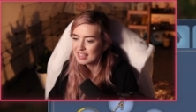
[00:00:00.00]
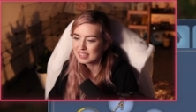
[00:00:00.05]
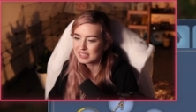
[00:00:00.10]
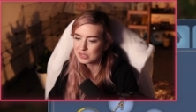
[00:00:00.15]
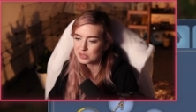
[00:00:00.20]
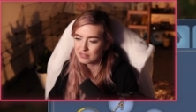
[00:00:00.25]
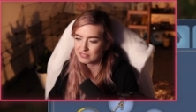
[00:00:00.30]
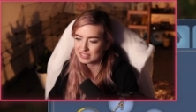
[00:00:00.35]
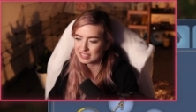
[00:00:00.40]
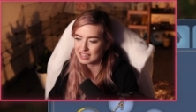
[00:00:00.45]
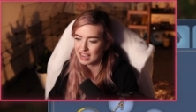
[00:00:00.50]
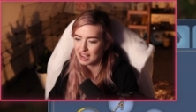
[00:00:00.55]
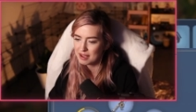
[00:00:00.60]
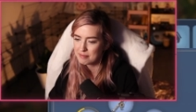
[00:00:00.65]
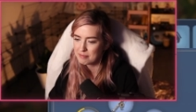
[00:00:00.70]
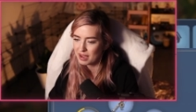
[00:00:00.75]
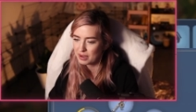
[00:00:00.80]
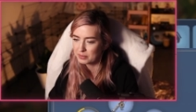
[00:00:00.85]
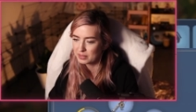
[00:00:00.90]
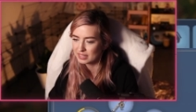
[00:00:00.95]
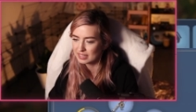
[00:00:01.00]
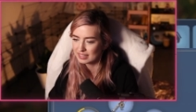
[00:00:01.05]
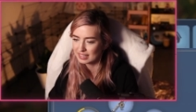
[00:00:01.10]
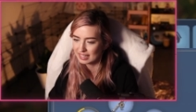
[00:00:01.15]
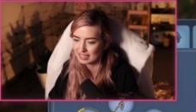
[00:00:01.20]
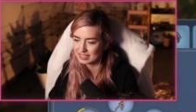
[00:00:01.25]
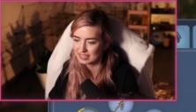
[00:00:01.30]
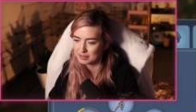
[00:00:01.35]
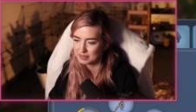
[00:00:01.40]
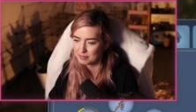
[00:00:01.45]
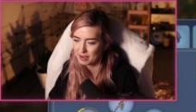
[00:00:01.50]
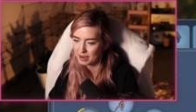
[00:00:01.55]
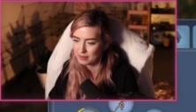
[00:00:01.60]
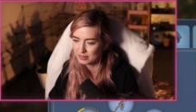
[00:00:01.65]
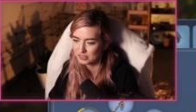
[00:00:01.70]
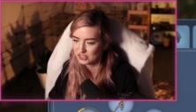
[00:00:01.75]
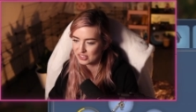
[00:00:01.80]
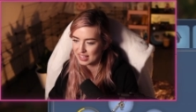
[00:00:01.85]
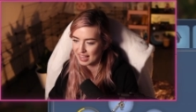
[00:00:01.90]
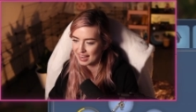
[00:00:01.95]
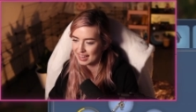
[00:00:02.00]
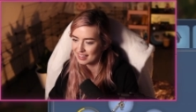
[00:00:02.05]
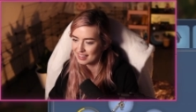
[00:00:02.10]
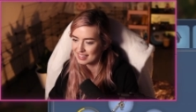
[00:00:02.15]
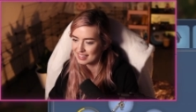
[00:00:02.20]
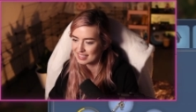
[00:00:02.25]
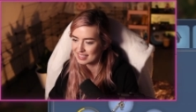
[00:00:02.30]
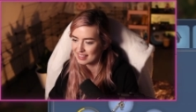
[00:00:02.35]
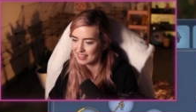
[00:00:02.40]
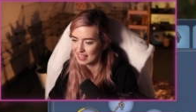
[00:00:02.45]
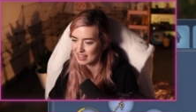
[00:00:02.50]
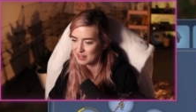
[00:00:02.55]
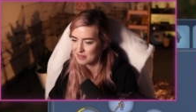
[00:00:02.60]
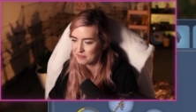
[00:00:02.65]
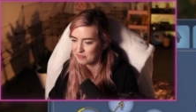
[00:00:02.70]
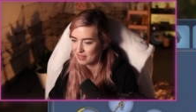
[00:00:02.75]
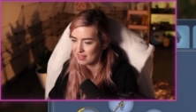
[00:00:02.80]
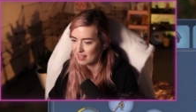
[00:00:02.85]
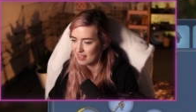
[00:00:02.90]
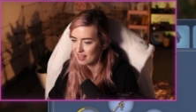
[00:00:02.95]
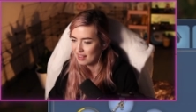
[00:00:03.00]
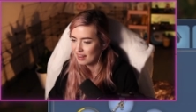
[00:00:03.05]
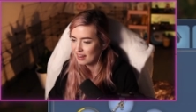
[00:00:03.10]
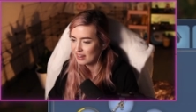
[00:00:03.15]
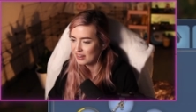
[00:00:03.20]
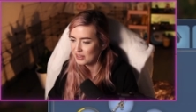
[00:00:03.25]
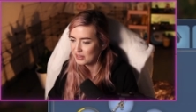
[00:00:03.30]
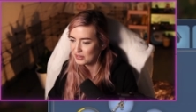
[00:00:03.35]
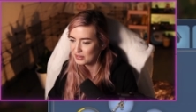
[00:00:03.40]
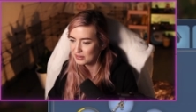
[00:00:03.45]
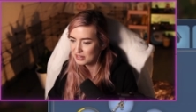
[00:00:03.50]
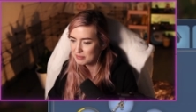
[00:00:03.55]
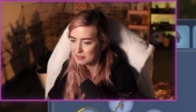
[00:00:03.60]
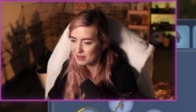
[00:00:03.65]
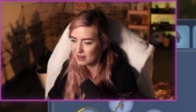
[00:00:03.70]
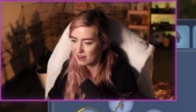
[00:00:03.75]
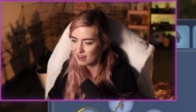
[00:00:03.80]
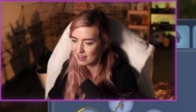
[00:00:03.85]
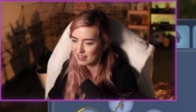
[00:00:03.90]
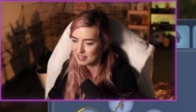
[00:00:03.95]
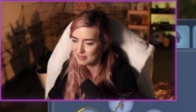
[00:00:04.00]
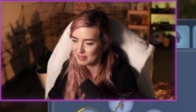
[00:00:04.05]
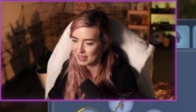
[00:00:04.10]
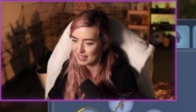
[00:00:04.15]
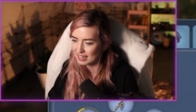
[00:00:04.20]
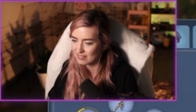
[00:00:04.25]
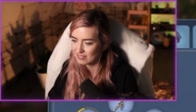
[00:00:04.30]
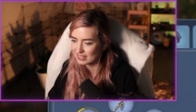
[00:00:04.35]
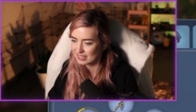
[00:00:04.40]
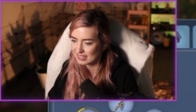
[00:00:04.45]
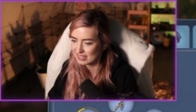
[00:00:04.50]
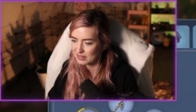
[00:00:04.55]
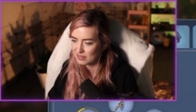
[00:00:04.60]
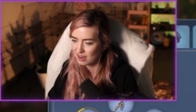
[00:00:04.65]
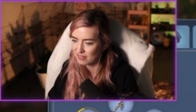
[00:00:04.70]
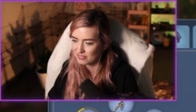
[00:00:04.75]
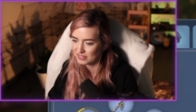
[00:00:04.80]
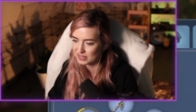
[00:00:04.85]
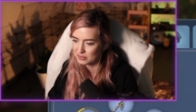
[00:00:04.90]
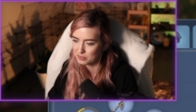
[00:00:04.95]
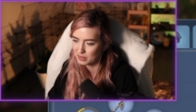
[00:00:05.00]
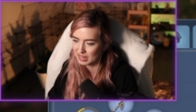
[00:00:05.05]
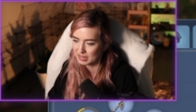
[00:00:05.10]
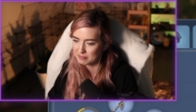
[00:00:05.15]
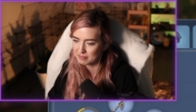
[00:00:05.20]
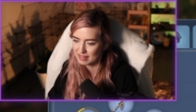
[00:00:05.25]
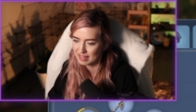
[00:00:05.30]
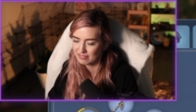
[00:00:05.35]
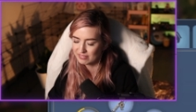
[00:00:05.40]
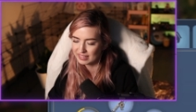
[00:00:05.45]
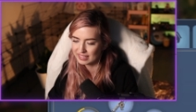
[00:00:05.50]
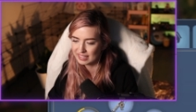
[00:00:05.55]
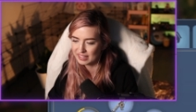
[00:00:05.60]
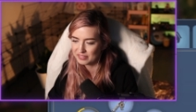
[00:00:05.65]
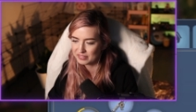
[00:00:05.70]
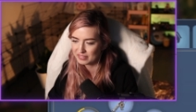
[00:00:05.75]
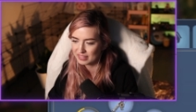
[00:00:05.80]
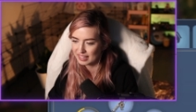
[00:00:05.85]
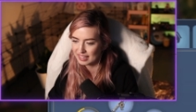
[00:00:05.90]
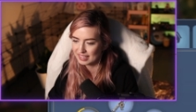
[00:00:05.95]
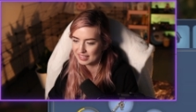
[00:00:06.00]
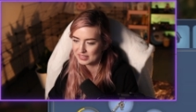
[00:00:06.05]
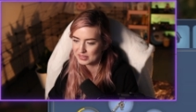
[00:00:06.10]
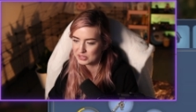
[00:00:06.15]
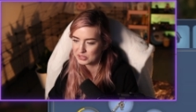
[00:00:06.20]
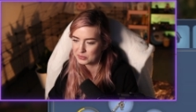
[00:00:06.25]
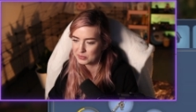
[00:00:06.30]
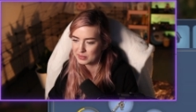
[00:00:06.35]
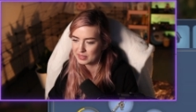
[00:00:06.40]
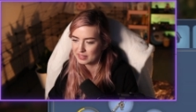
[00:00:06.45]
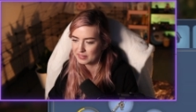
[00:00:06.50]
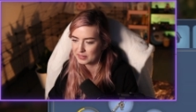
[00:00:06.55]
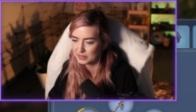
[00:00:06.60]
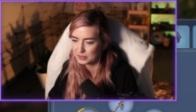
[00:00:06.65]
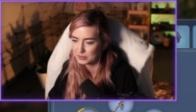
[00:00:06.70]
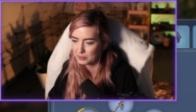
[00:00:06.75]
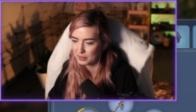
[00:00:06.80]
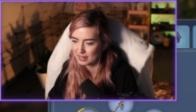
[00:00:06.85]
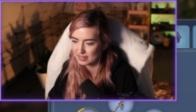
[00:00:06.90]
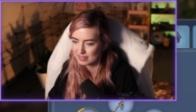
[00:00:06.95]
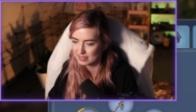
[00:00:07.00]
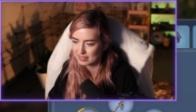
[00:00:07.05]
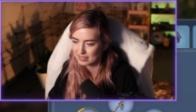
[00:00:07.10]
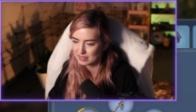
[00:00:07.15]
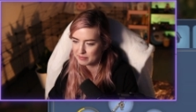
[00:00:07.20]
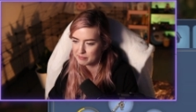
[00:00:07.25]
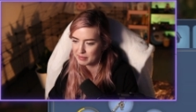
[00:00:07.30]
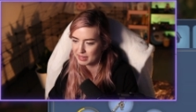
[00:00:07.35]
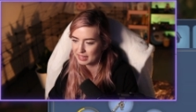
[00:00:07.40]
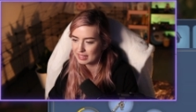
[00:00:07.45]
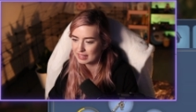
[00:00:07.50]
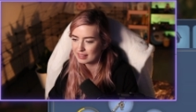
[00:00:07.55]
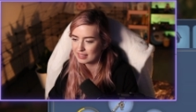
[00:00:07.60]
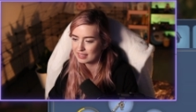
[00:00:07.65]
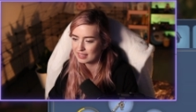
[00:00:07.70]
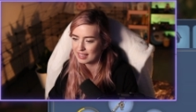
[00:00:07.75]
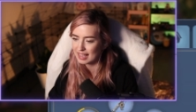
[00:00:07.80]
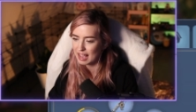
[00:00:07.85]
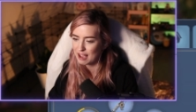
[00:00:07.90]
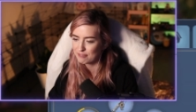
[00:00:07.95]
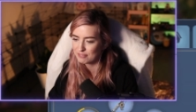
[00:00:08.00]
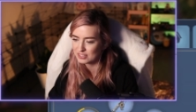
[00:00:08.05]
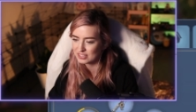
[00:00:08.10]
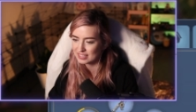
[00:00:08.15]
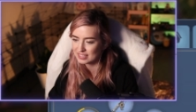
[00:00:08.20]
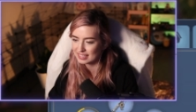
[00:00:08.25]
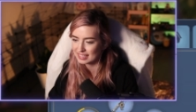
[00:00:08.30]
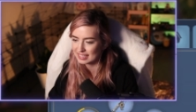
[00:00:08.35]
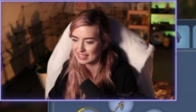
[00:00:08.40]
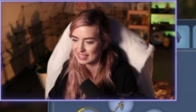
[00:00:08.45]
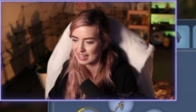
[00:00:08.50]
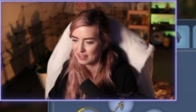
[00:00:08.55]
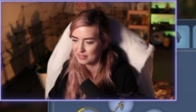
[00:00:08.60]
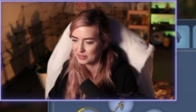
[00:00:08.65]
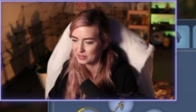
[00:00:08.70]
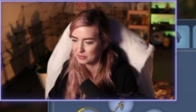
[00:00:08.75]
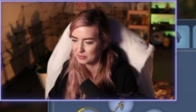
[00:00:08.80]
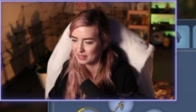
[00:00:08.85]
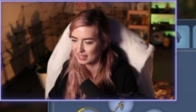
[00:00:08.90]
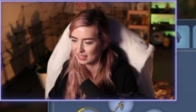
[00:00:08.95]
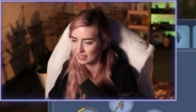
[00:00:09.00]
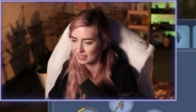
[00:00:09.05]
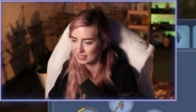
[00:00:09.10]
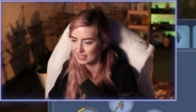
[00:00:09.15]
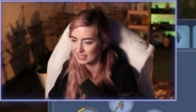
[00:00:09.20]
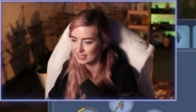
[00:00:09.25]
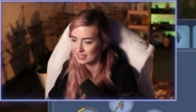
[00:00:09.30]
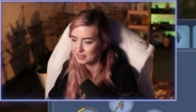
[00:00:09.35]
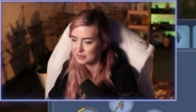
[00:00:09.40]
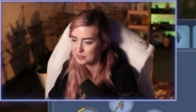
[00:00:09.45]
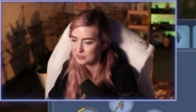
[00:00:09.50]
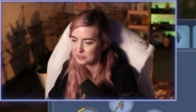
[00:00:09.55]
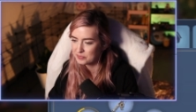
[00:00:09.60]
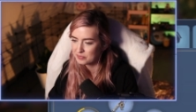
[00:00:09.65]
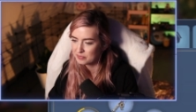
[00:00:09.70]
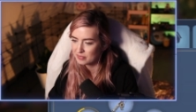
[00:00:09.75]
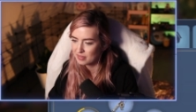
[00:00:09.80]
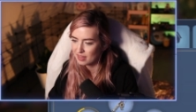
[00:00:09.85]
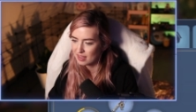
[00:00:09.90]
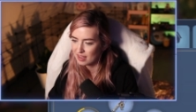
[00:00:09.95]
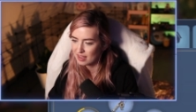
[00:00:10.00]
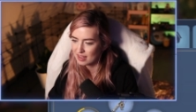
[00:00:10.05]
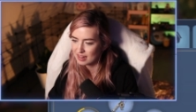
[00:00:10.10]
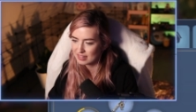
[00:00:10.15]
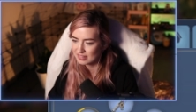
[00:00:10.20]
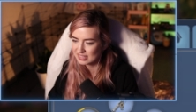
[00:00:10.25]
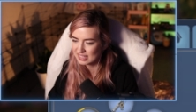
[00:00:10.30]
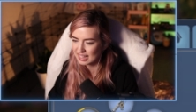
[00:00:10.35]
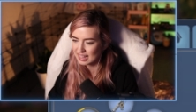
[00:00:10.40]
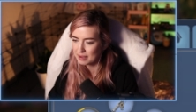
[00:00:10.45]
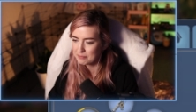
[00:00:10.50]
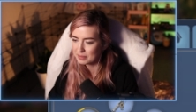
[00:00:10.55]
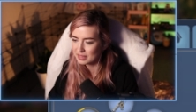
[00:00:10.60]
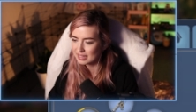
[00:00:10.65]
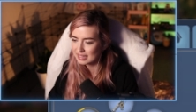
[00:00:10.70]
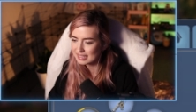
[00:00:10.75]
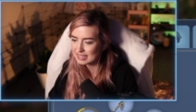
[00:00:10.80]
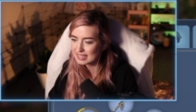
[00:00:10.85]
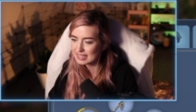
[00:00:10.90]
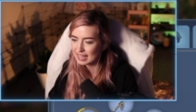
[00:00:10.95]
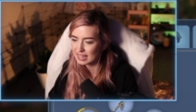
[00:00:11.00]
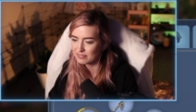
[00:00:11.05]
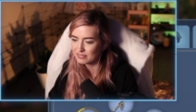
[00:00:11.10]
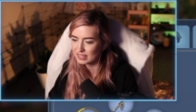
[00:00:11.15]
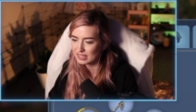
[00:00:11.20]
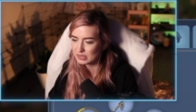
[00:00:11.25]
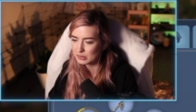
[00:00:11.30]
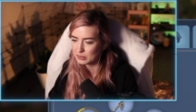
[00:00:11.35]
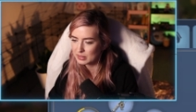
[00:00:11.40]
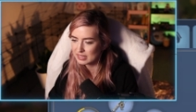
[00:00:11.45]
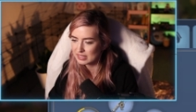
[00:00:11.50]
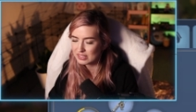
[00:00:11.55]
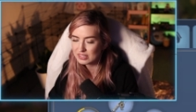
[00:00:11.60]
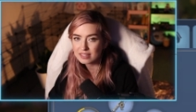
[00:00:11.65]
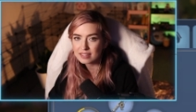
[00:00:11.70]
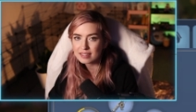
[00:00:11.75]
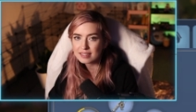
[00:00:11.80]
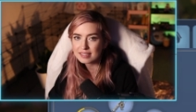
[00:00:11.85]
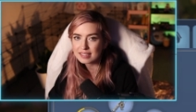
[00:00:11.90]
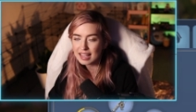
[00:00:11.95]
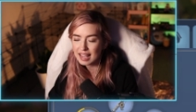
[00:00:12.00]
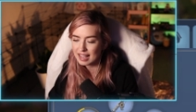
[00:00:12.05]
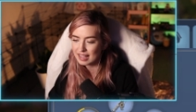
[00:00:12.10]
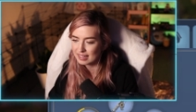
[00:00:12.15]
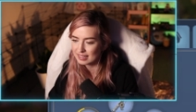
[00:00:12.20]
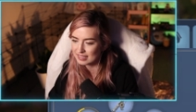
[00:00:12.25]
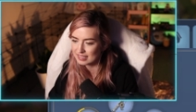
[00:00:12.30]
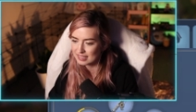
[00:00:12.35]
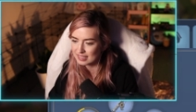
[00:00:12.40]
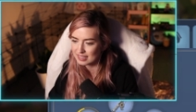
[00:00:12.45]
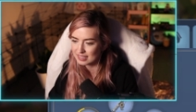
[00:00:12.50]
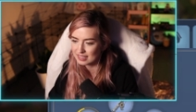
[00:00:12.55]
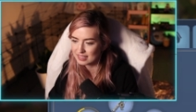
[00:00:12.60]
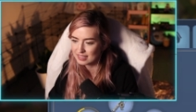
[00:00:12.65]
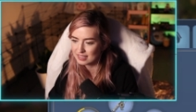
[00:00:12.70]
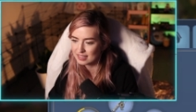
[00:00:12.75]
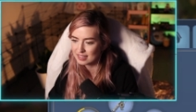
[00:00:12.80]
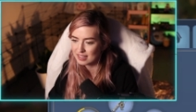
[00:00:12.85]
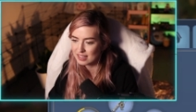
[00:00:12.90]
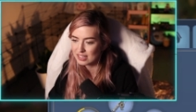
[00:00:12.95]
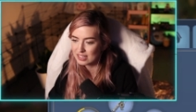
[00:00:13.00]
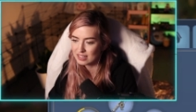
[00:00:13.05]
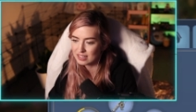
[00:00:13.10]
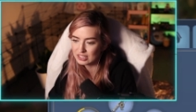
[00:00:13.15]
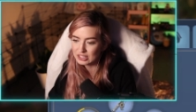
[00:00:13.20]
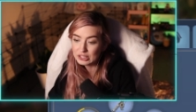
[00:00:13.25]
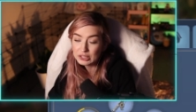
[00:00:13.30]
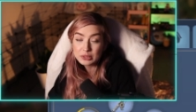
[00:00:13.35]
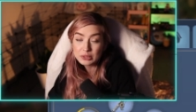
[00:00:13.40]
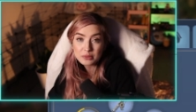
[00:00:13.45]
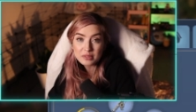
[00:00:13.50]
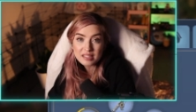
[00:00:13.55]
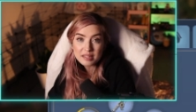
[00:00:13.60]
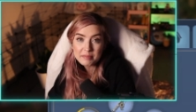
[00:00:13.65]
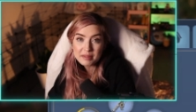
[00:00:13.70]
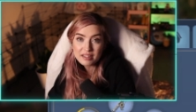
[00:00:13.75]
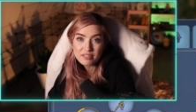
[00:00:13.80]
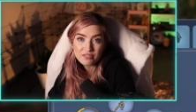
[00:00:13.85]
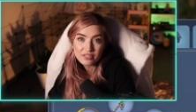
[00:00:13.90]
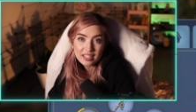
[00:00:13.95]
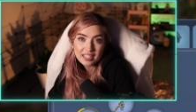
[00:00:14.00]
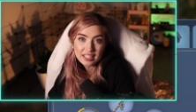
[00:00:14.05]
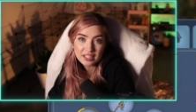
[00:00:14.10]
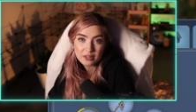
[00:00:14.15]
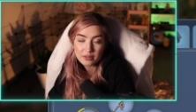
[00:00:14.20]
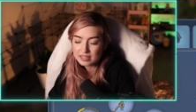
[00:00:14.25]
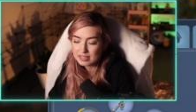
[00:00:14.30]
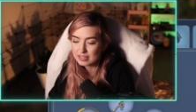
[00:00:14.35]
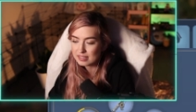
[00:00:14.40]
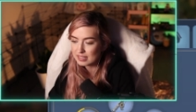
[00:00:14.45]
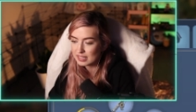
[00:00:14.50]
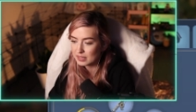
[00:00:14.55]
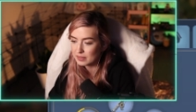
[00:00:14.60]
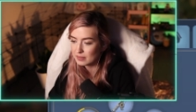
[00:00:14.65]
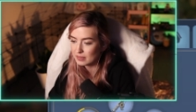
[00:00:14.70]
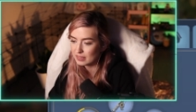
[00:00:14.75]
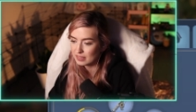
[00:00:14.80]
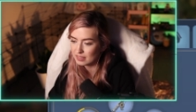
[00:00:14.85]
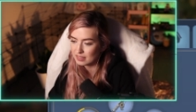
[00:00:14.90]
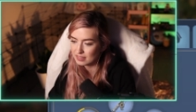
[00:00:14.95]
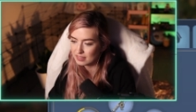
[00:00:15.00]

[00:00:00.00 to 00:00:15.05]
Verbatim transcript: So every time I would collect them, I would just hang on to them, go to Bahari Bay every so often while I'm leveling other things or doing other quests, make the effort to get down there when I could. I was like, I'm gonna save these oysters and use them in a video and see